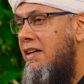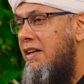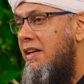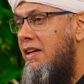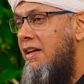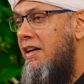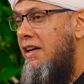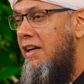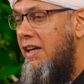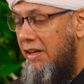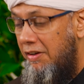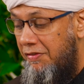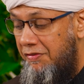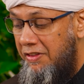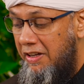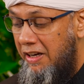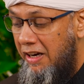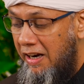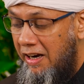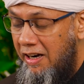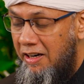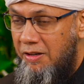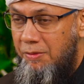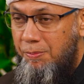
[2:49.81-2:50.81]
If they
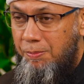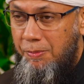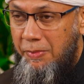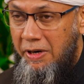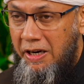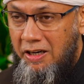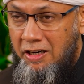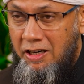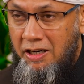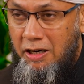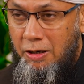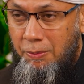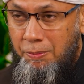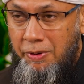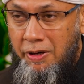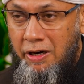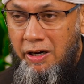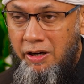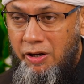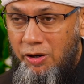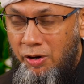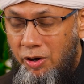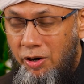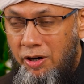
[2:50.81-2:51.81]
had made it a
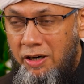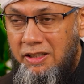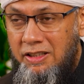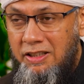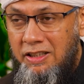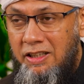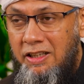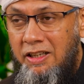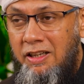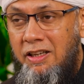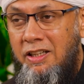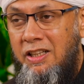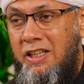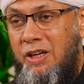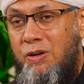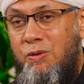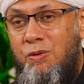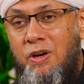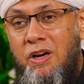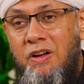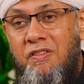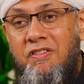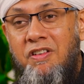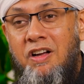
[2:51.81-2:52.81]
priority, they would
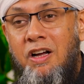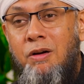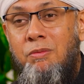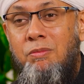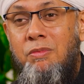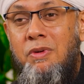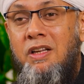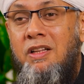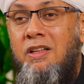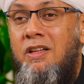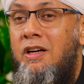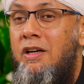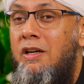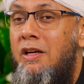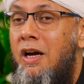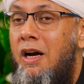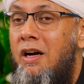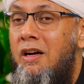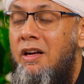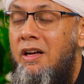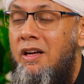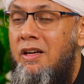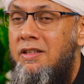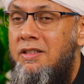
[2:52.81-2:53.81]
have come in their young
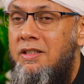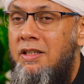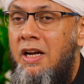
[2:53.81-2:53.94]
age.